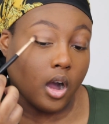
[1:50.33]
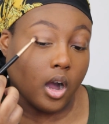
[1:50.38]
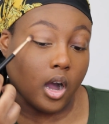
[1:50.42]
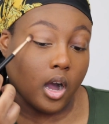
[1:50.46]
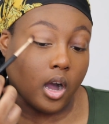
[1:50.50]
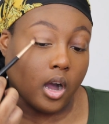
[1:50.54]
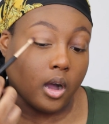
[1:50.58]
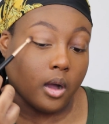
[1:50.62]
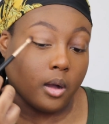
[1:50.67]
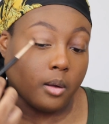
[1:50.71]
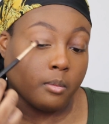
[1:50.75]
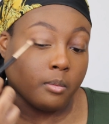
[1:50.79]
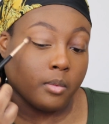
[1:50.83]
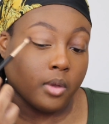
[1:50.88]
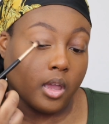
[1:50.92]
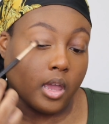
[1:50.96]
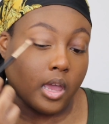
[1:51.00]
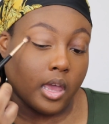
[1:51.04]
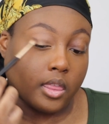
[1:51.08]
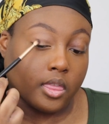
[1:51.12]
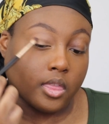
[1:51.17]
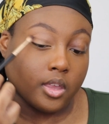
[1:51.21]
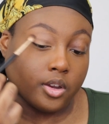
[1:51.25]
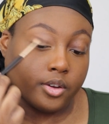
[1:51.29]

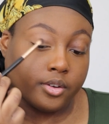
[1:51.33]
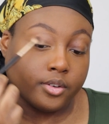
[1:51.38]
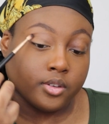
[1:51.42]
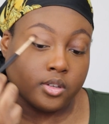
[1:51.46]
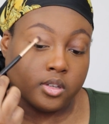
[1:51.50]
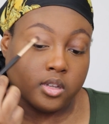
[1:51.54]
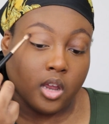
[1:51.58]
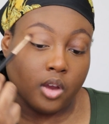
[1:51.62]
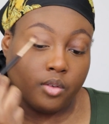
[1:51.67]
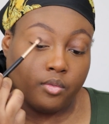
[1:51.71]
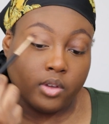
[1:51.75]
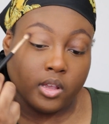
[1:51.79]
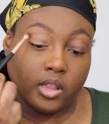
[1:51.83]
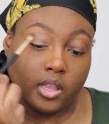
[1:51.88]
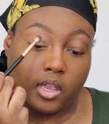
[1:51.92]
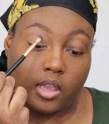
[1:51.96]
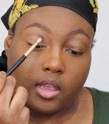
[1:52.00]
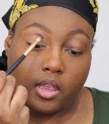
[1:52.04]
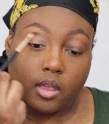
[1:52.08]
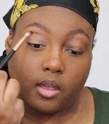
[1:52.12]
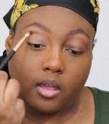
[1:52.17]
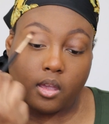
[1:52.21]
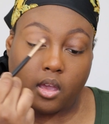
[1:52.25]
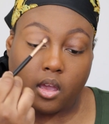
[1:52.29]
And there's not
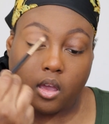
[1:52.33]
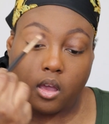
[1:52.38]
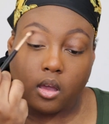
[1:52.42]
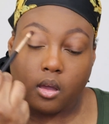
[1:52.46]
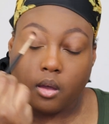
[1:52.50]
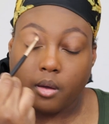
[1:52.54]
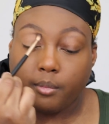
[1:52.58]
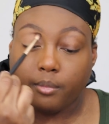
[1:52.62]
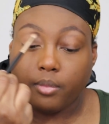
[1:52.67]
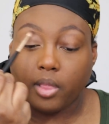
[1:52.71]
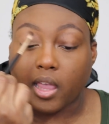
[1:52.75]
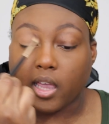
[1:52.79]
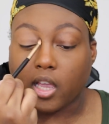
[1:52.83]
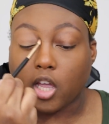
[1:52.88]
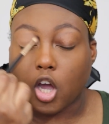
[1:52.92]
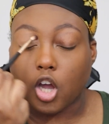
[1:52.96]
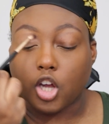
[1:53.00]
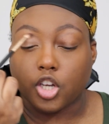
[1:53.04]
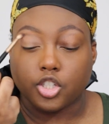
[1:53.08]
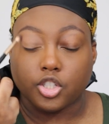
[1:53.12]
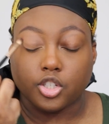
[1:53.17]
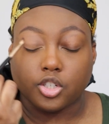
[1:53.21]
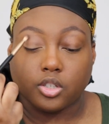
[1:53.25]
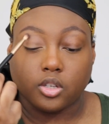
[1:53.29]
really like
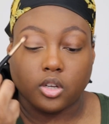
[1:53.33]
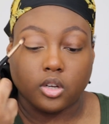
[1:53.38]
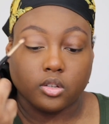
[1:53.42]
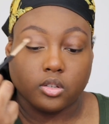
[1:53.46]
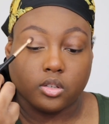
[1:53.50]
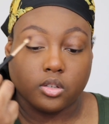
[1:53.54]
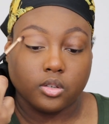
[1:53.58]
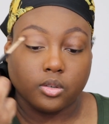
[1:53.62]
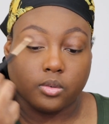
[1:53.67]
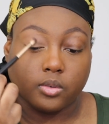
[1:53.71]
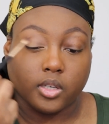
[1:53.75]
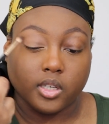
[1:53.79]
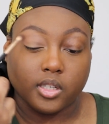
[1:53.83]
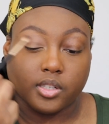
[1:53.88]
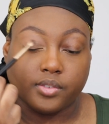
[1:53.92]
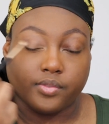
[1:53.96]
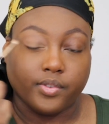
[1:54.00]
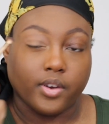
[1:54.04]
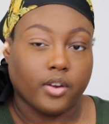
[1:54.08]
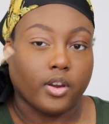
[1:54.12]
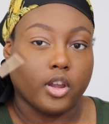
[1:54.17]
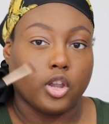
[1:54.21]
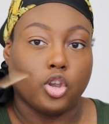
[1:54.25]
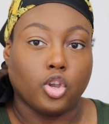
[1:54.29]
undertones to it. It's
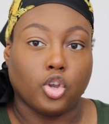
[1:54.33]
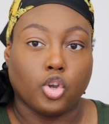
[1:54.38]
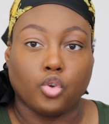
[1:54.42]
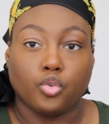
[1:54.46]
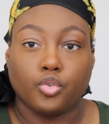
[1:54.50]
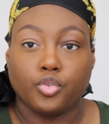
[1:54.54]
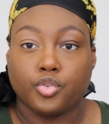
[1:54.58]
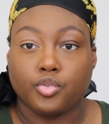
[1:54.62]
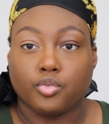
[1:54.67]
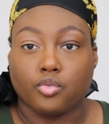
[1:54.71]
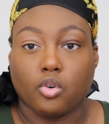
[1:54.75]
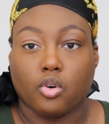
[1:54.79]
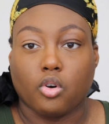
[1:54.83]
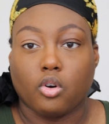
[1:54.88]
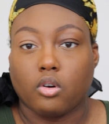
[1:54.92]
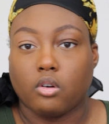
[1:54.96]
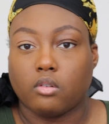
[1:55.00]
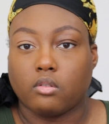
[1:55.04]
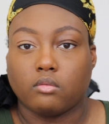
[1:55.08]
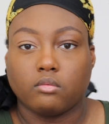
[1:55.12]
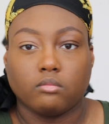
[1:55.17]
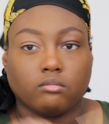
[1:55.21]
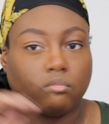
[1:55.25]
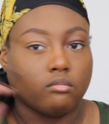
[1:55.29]
very
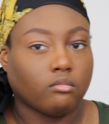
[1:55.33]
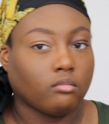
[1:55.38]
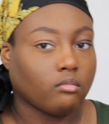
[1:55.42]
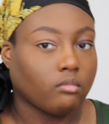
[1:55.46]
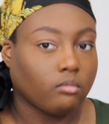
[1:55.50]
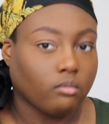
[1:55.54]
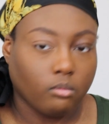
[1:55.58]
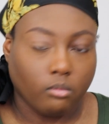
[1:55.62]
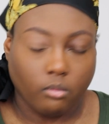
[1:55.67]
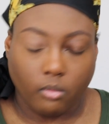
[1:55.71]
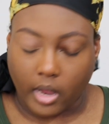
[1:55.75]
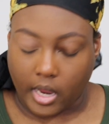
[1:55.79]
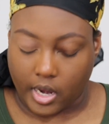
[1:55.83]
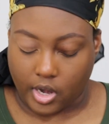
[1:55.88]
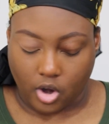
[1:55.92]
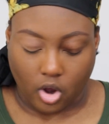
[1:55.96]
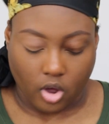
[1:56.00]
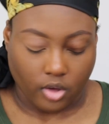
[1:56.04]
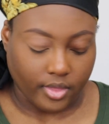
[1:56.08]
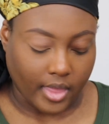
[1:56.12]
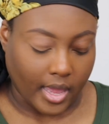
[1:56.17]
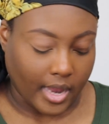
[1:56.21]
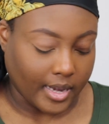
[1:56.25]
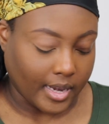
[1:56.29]
neutral and
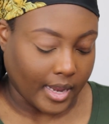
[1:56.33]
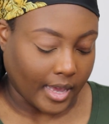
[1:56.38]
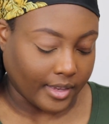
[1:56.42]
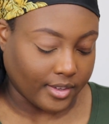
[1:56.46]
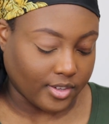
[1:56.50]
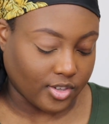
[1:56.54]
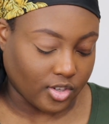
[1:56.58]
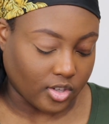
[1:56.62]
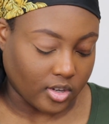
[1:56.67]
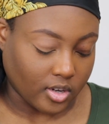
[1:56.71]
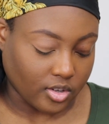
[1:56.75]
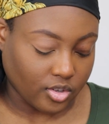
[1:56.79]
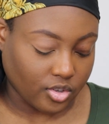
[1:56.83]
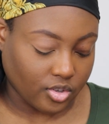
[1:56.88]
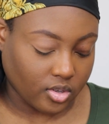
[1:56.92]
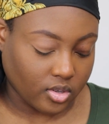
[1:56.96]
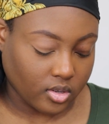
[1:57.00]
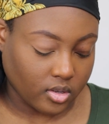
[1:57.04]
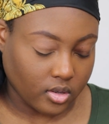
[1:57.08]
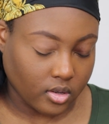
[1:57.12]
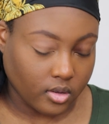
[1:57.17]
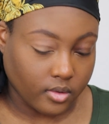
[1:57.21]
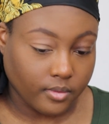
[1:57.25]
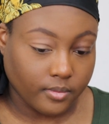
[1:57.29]
all that
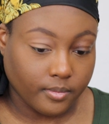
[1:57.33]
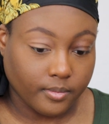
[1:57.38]
niceness.